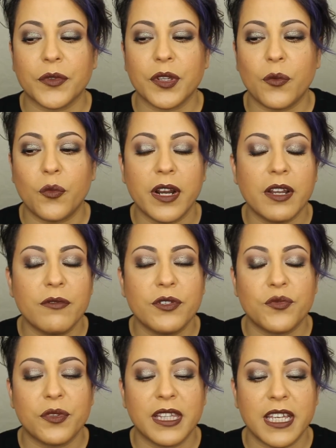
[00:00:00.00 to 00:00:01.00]
when it
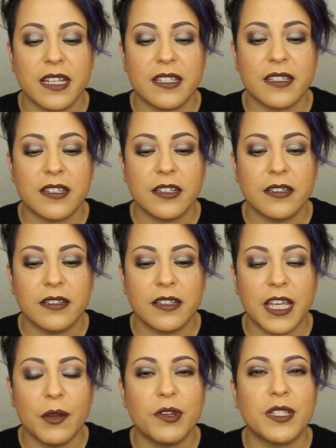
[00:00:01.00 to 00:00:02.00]
was released,
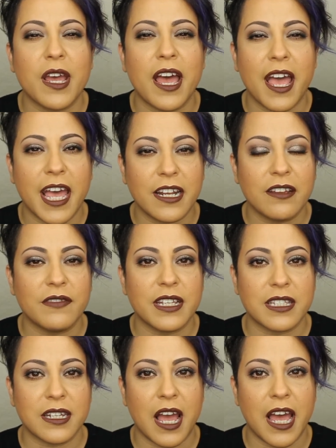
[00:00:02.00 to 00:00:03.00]
it was ahead of
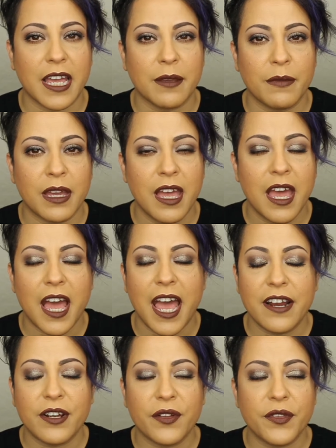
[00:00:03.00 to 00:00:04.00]
its time.
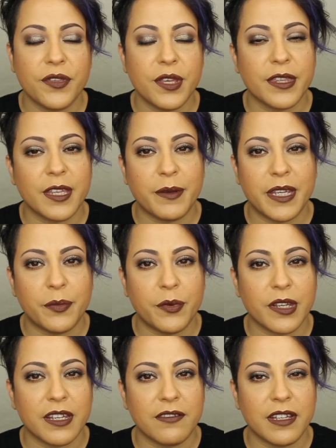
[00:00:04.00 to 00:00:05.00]
I don't think that
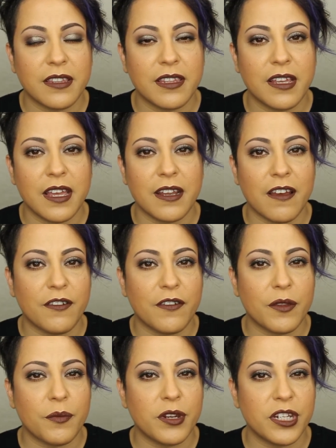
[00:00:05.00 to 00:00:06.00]
people give it enough of
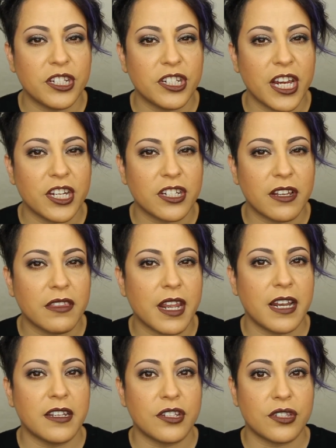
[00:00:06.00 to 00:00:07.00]
the appreciation
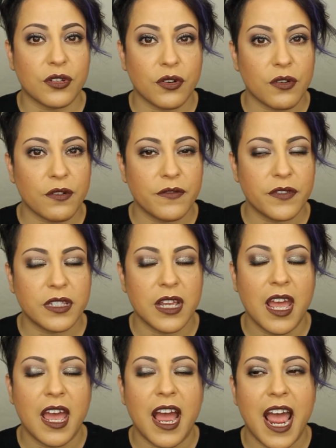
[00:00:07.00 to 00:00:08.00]
that it deserves.
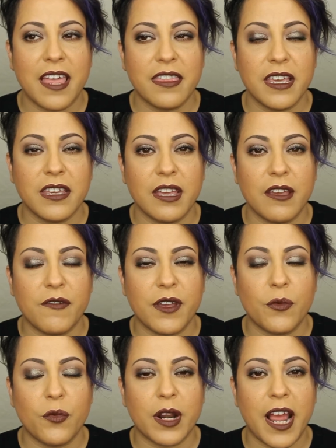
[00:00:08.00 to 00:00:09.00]
I think if
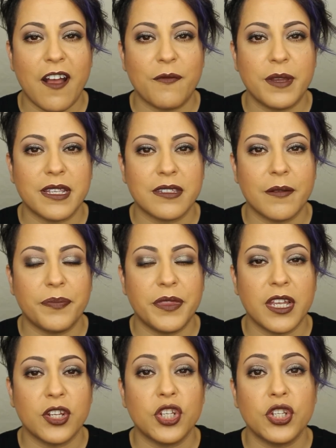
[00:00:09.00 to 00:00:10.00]
it would have been
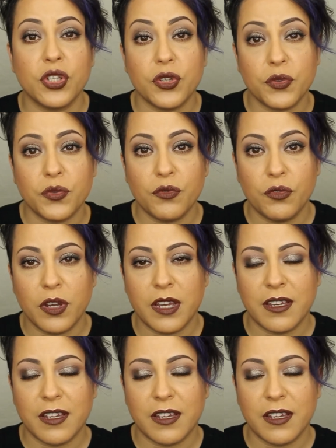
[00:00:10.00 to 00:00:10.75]
something new